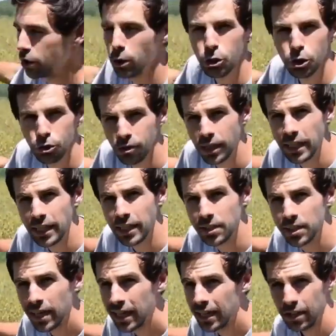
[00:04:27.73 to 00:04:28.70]
no
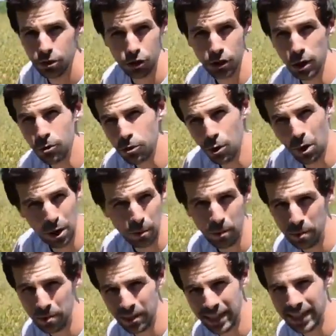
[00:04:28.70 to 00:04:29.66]
trees, there's no
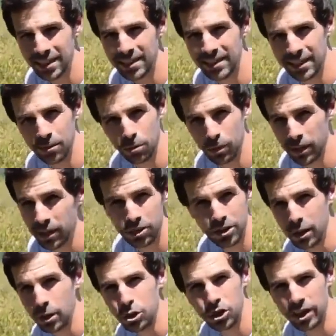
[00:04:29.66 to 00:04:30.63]
normal plants that we
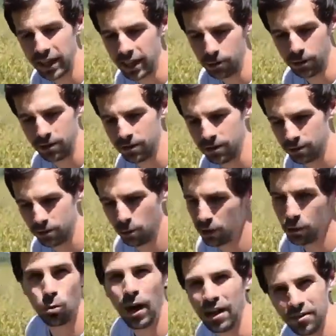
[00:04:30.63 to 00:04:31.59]
associate with
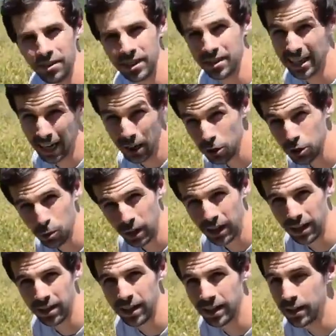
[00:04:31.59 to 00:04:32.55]
wetlands
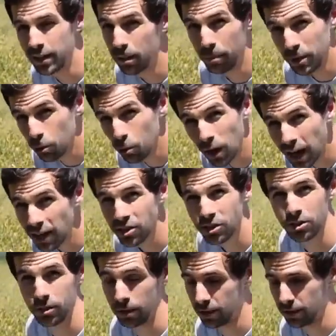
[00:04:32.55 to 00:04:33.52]
elsewhere in the
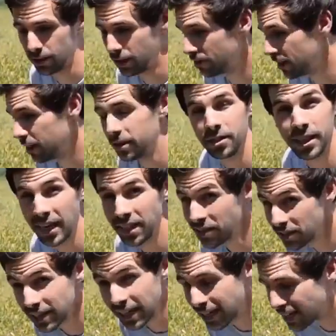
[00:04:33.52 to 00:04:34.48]
Midwest or even in the United
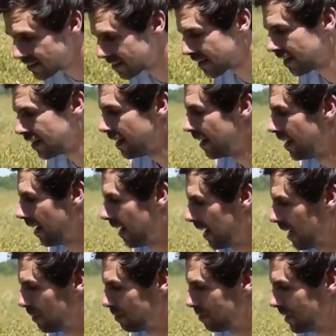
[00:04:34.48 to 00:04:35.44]
States.
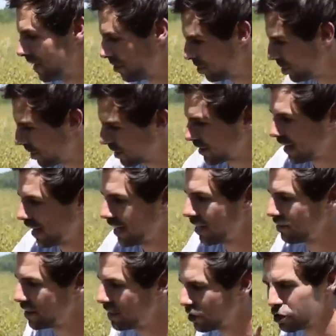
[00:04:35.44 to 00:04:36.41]
It's just kind
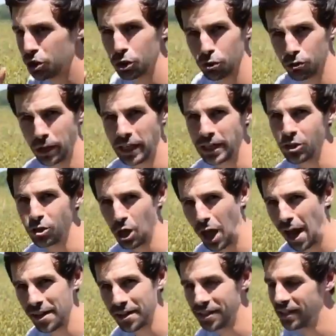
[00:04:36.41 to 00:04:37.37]
of these strange
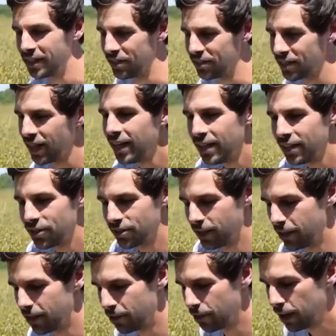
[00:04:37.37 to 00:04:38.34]
oddities.
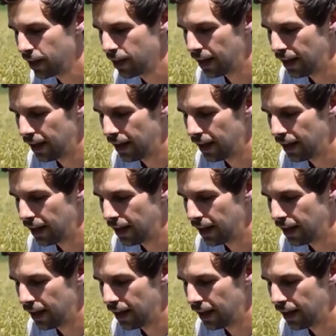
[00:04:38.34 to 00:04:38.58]
So